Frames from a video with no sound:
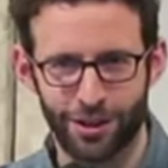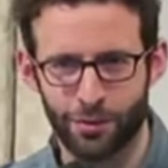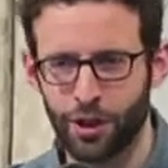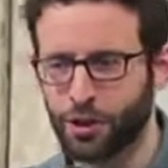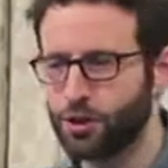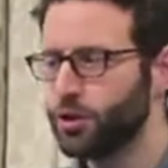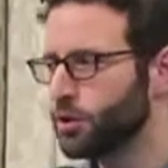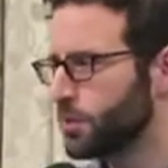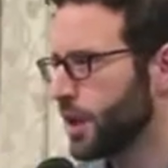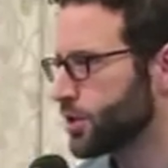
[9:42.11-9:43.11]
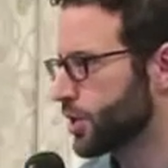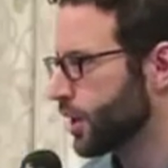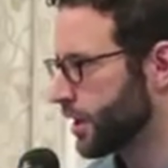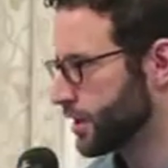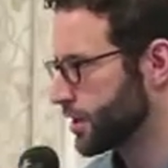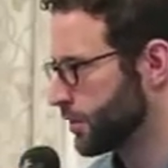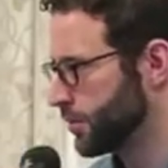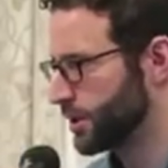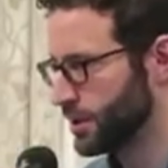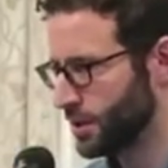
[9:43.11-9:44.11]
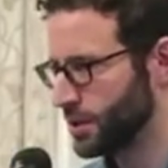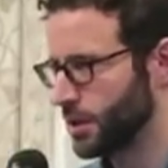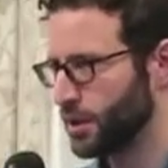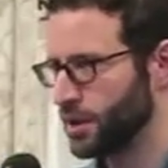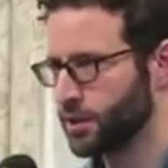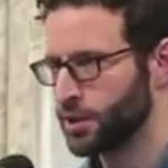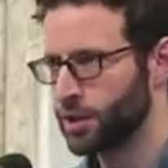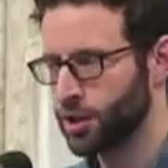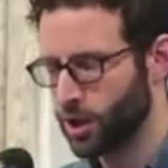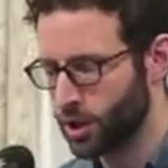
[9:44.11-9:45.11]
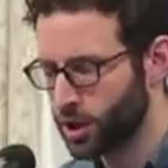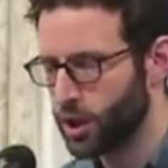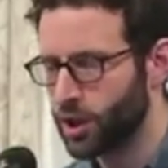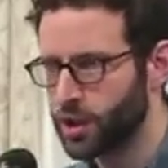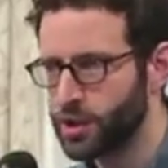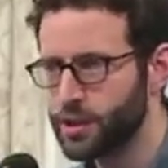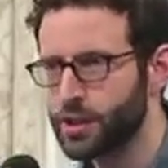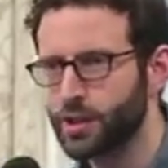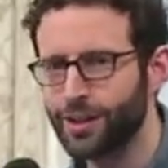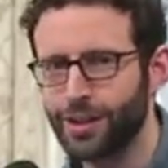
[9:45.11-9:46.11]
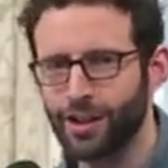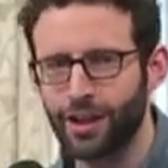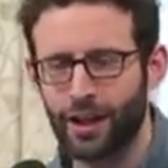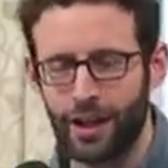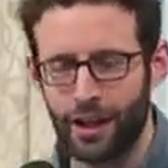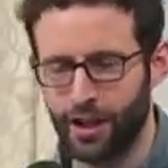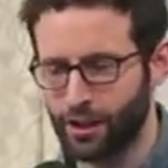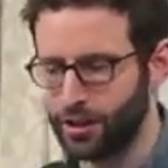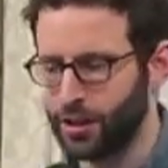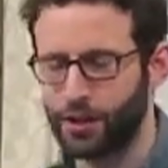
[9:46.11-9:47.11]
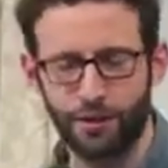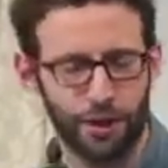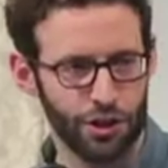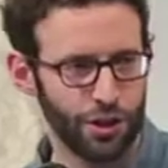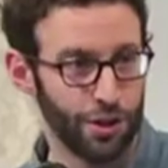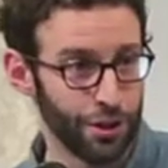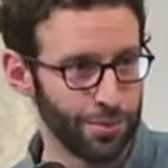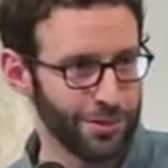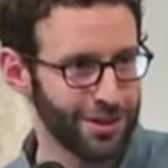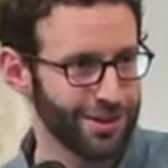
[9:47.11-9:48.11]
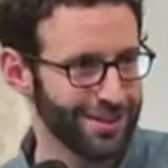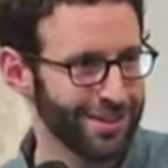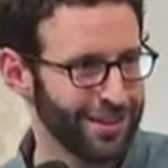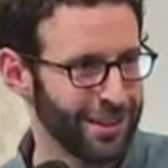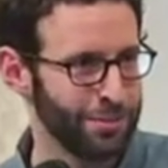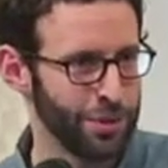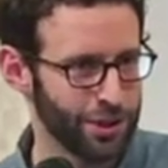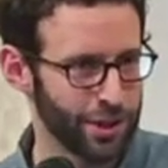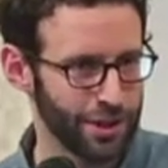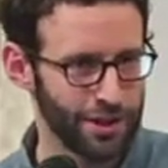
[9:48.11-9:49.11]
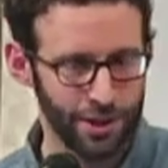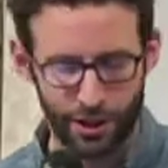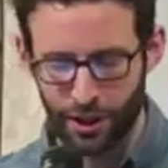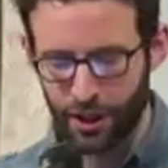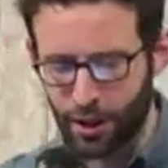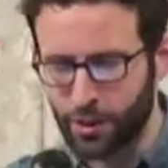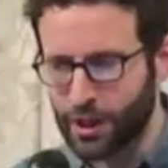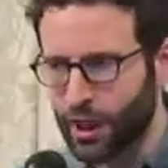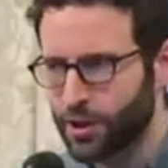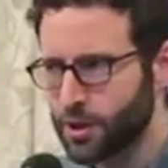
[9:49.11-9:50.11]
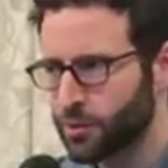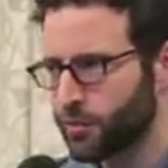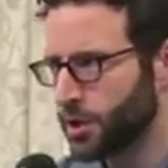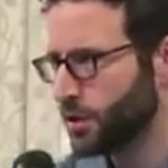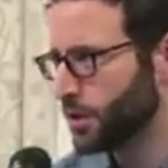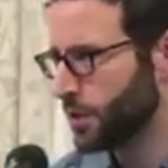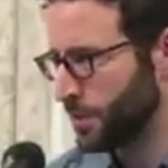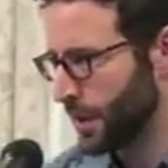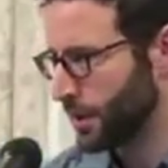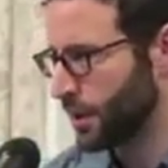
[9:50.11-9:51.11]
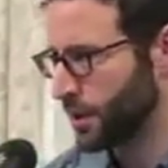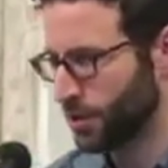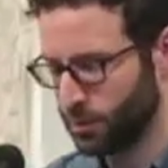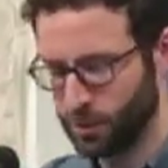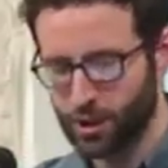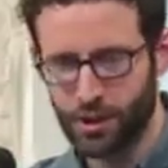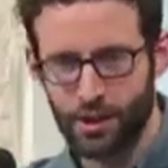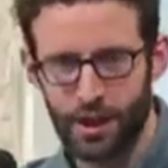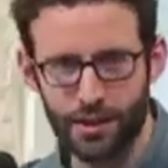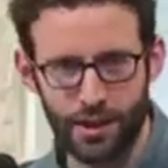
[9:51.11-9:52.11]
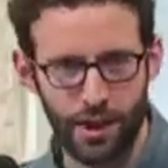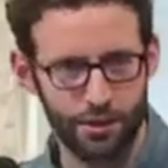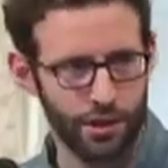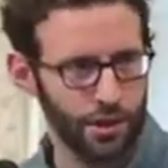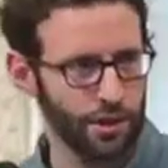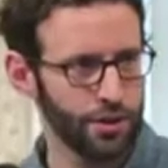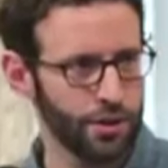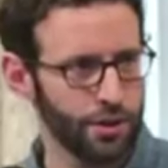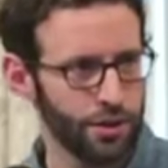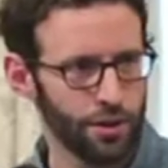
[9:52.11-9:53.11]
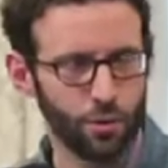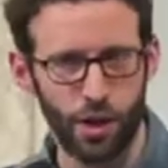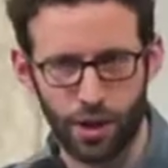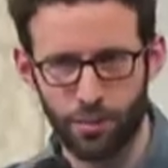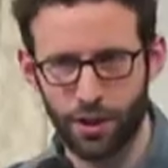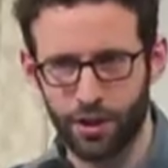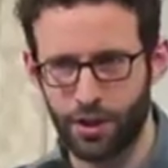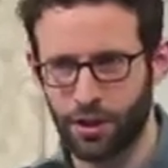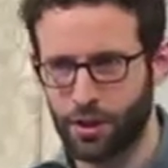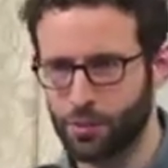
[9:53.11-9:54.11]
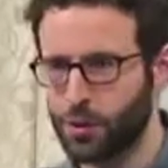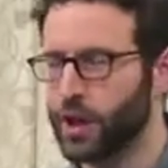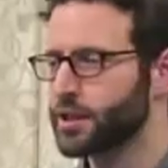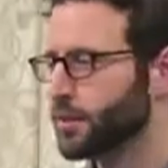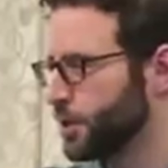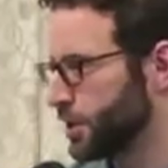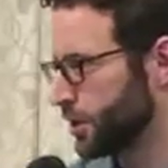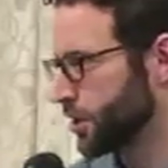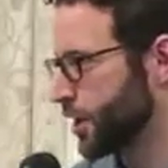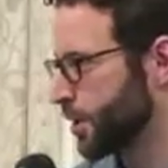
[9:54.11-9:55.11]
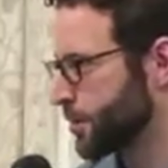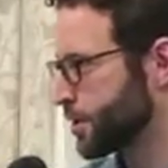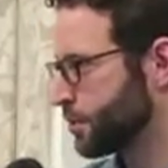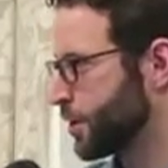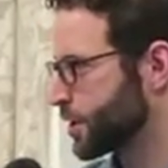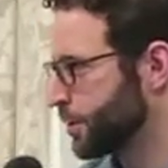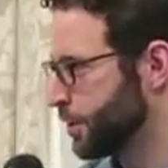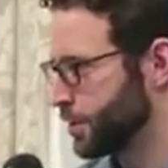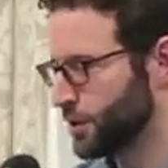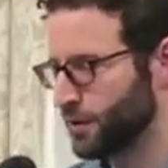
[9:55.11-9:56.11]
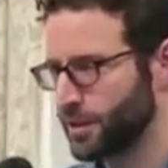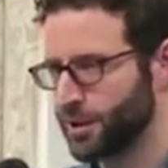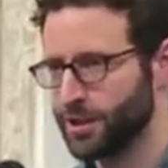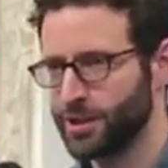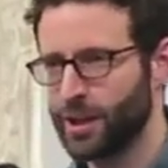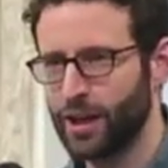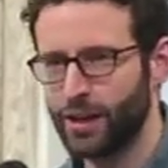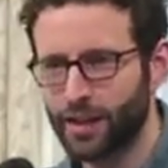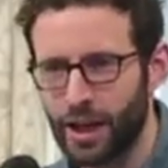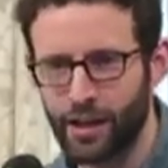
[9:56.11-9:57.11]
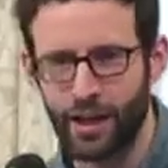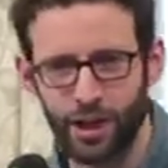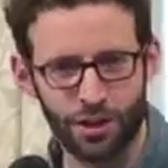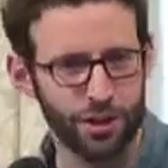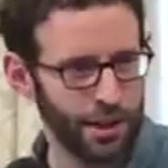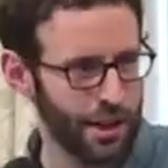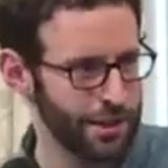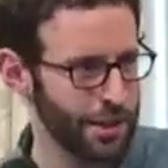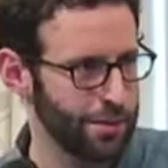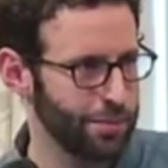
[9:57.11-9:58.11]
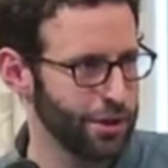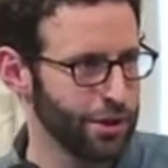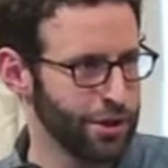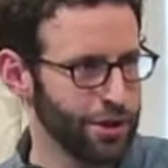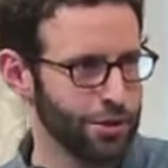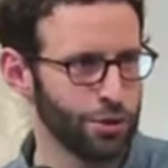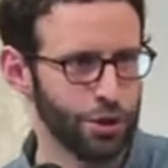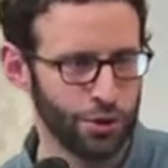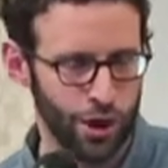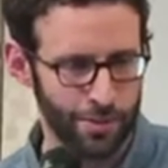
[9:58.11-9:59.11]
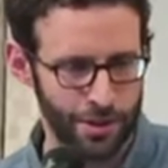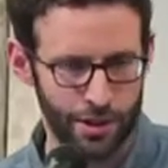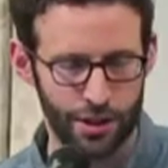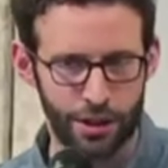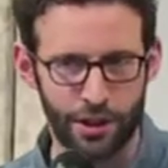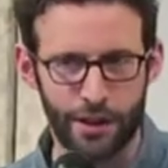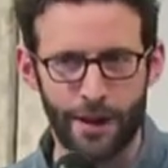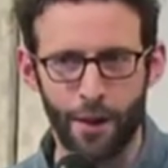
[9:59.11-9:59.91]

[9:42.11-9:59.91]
Right? The two major causes of emissions in cities are cars and inefficient homes and buildings. And what the housing movements are demanding, which is dense housing, walkability, proximity to jobs, proximity to services, that actually adds up to a low-carbon city.